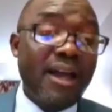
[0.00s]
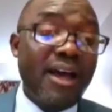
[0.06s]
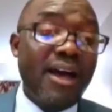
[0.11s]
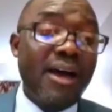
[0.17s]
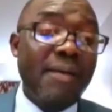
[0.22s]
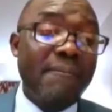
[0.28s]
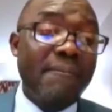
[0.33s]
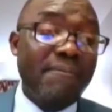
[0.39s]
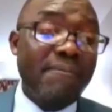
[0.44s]

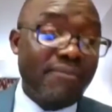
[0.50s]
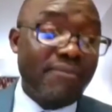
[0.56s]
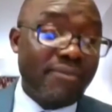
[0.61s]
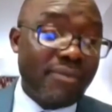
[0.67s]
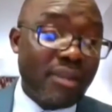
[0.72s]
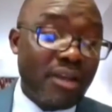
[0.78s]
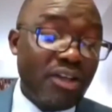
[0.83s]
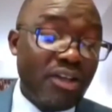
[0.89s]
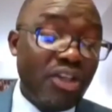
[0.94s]

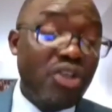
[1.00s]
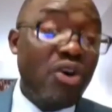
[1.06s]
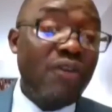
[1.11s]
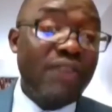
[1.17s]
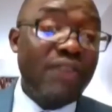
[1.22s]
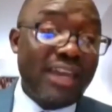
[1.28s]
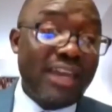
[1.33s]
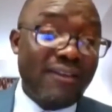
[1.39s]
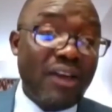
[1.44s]

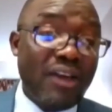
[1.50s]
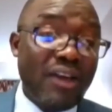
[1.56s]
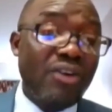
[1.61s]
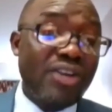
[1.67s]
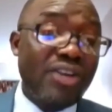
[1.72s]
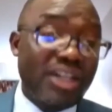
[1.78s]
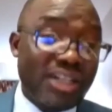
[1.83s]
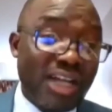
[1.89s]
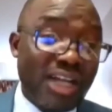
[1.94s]
Dove get
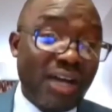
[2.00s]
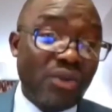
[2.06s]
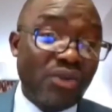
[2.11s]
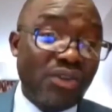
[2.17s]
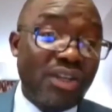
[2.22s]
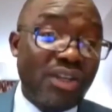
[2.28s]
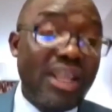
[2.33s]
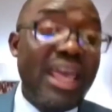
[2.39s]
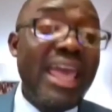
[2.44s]

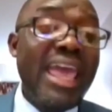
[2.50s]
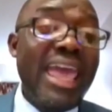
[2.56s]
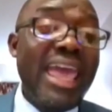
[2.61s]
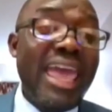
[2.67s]
100,000,